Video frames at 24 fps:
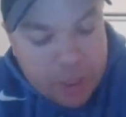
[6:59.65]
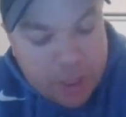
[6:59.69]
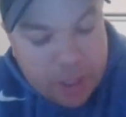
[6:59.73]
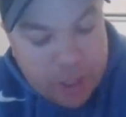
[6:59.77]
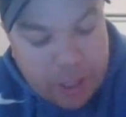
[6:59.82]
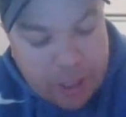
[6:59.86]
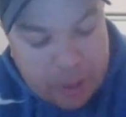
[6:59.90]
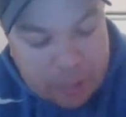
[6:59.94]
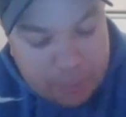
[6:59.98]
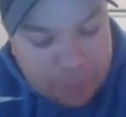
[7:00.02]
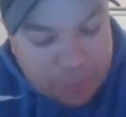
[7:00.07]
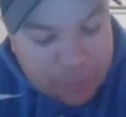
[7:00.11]

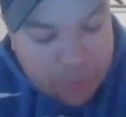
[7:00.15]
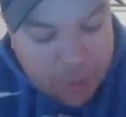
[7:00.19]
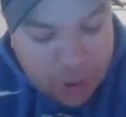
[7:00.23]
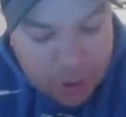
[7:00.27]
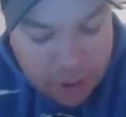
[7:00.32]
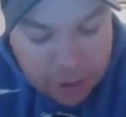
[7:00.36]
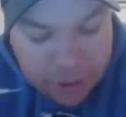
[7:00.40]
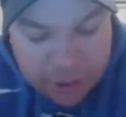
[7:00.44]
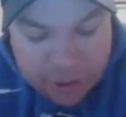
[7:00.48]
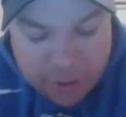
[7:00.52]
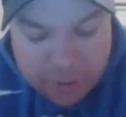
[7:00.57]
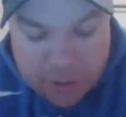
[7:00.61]
I
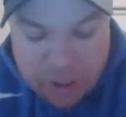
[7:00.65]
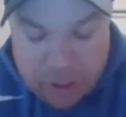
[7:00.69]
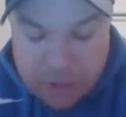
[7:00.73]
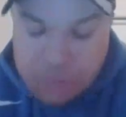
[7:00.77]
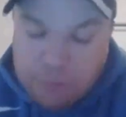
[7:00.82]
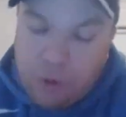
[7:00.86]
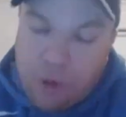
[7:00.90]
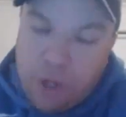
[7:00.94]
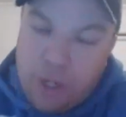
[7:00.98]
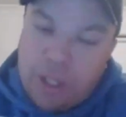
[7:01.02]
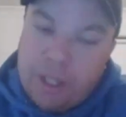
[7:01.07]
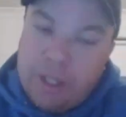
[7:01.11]
guess just
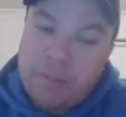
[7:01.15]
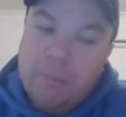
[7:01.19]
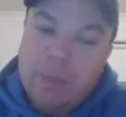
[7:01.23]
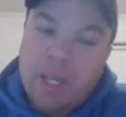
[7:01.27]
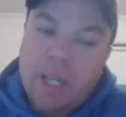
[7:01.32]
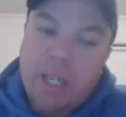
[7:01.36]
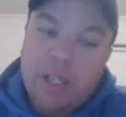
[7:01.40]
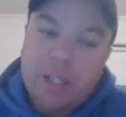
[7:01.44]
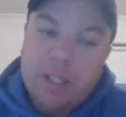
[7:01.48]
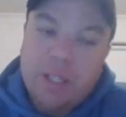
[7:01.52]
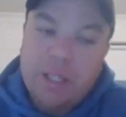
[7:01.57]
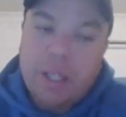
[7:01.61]
finally,
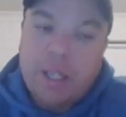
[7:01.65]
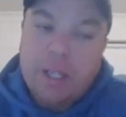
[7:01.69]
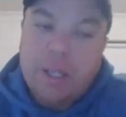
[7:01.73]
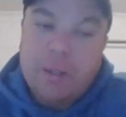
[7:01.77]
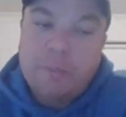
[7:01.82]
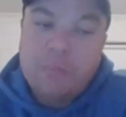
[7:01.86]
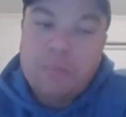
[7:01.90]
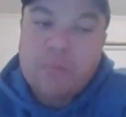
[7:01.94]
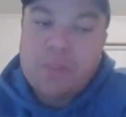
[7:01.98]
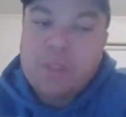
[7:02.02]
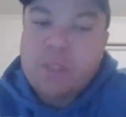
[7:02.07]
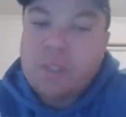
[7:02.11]
mate,
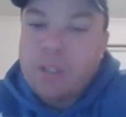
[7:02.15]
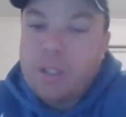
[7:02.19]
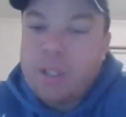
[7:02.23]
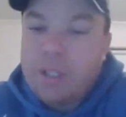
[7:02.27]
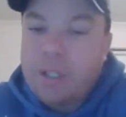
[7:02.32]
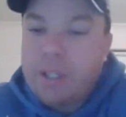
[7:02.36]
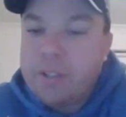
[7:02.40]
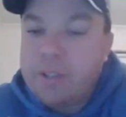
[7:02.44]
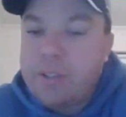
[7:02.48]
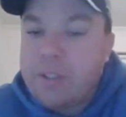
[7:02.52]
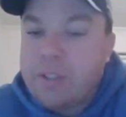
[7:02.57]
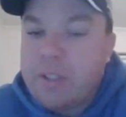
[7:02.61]

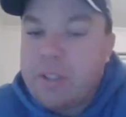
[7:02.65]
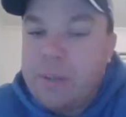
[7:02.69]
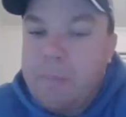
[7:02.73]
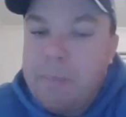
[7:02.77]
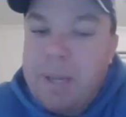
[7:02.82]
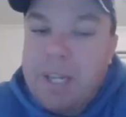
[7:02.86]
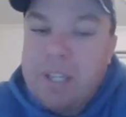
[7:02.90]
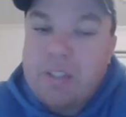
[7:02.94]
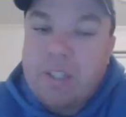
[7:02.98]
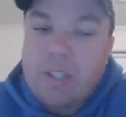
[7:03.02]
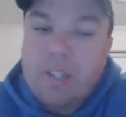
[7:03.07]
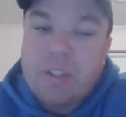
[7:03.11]
just a
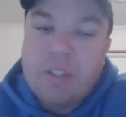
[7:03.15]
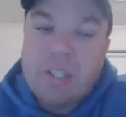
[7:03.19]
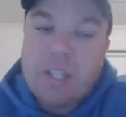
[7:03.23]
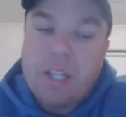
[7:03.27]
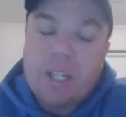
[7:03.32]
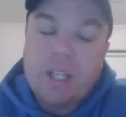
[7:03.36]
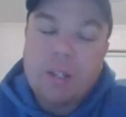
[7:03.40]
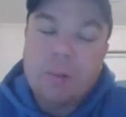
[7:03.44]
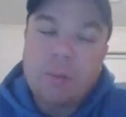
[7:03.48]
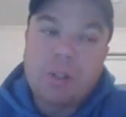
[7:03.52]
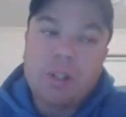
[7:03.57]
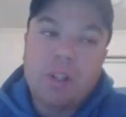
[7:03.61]
message that
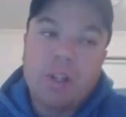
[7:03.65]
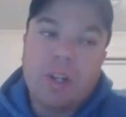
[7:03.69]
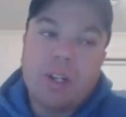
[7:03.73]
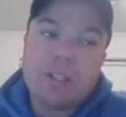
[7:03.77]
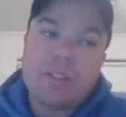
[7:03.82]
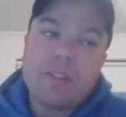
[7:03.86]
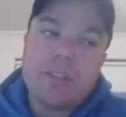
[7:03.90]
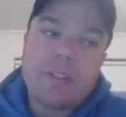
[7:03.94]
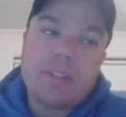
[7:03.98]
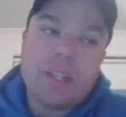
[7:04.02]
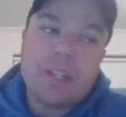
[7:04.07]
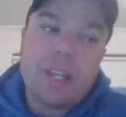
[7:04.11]
you would like
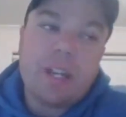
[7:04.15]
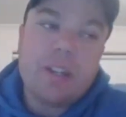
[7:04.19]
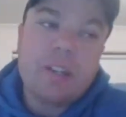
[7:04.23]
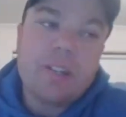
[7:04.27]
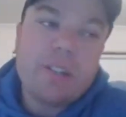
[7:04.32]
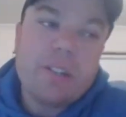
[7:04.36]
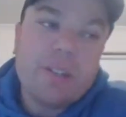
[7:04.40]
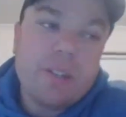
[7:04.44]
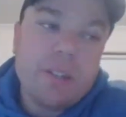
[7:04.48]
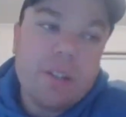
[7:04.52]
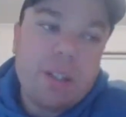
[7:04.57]
to send